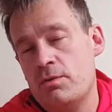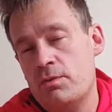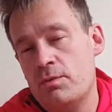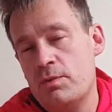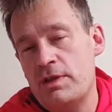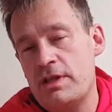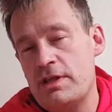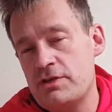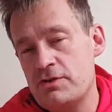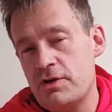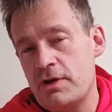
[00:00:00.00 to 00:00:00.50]

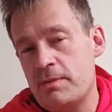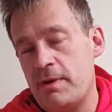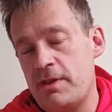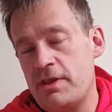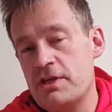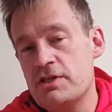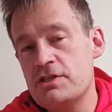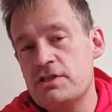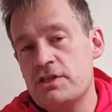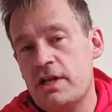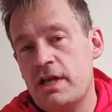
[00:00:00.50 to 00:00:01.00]
when they're talking about
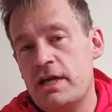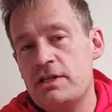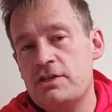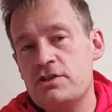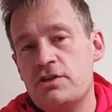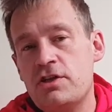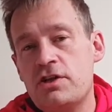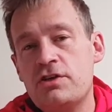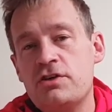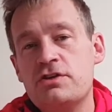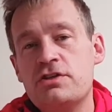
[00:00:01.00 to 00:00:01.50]
the
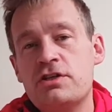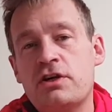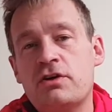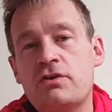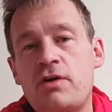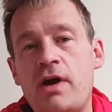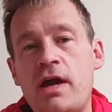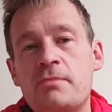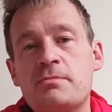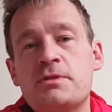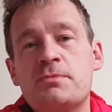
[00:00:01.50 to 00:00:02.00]
insulation, they're using
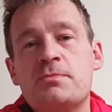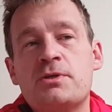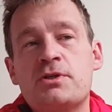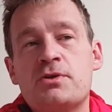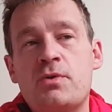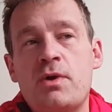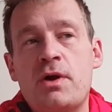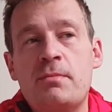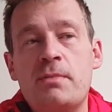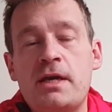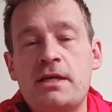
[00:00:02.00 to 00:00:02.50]
grams per
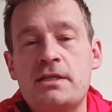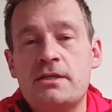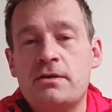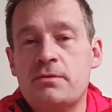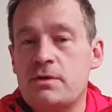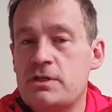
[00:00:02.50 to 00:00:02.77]
square meter,